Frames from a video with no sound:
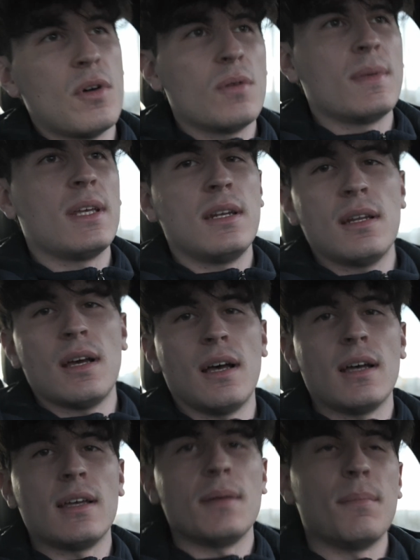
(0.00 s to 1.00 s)
moment,
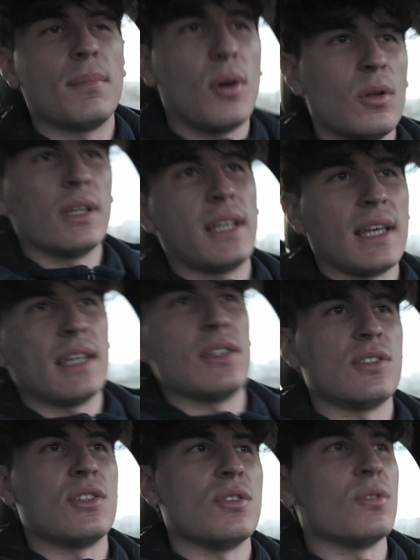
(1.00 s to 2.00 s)
I'm pulling
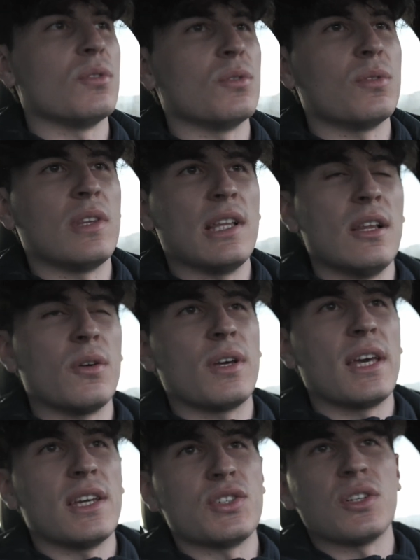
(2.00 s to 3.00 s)
into the
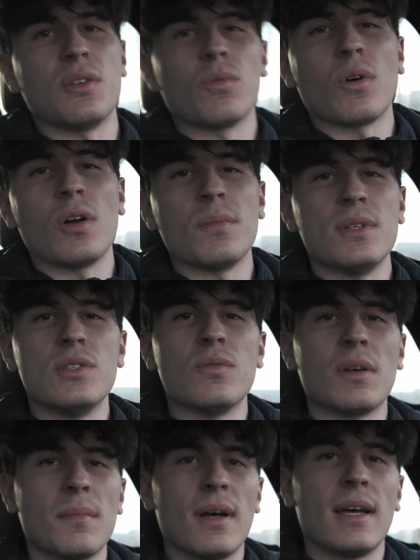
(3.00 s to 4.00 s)
location where I'll be
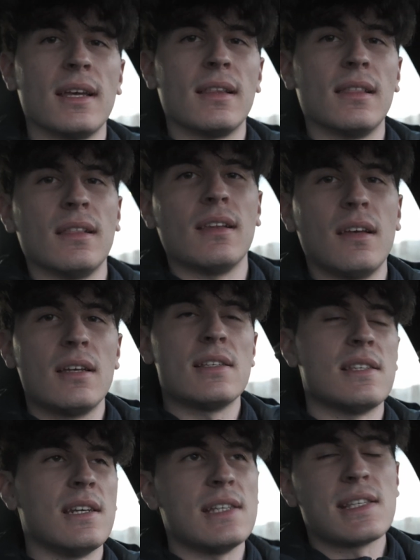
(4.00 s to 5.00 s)
doing my
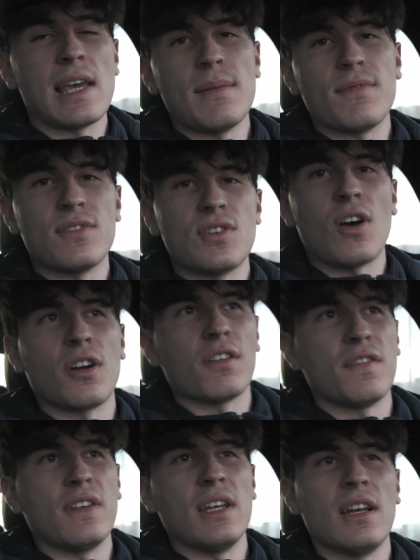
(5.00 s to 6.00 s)
cityscape
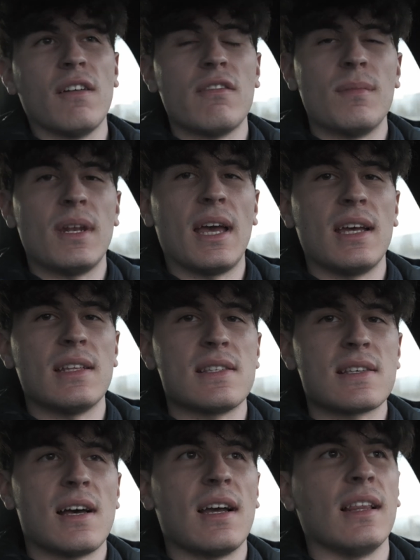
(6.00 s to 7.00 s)
photography of the Manhattan
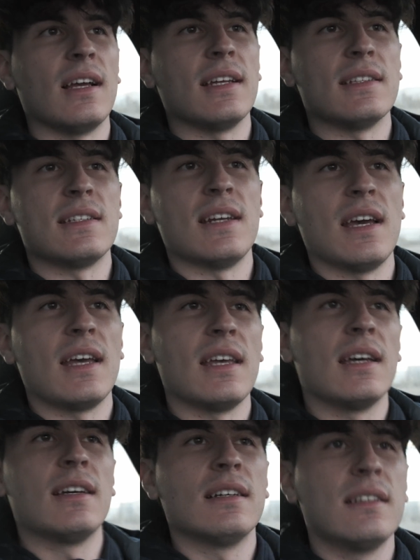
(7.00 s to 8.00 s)
skyline today.
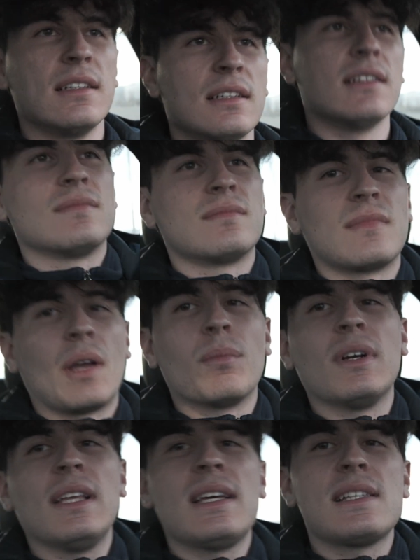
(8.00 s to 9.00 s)
I'm
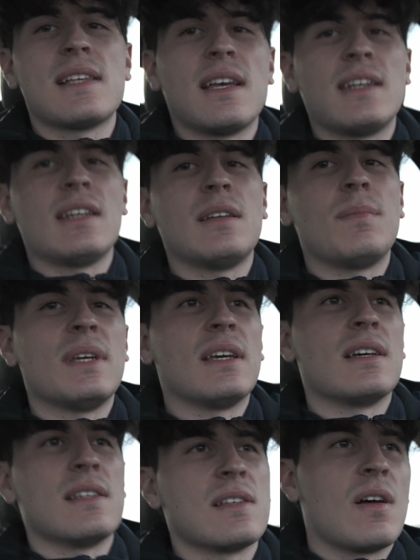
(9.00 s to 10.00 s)
really excited
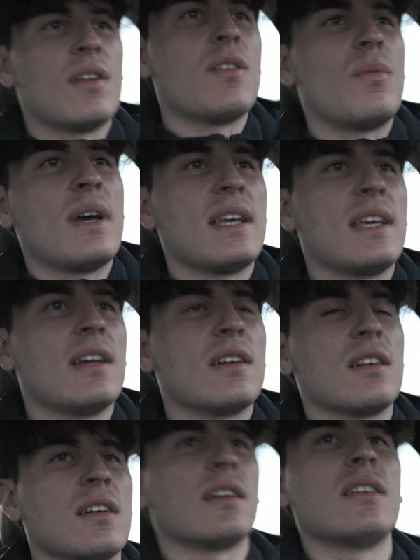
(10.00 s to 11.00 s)
because on the way
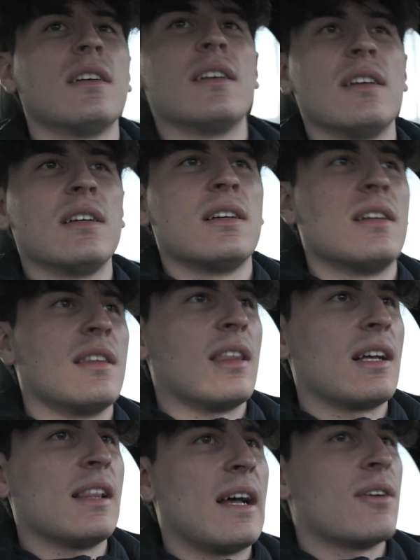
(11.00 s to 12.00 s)
here,
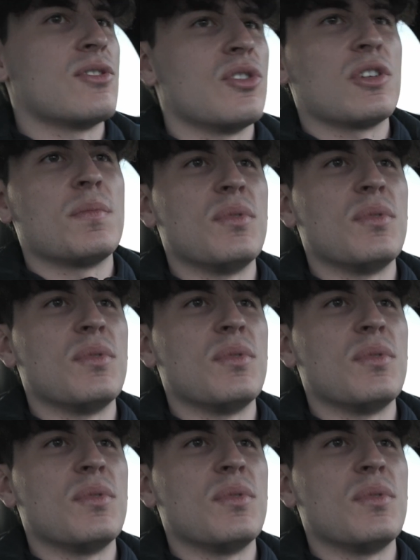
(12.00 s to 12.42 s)
the clouds looked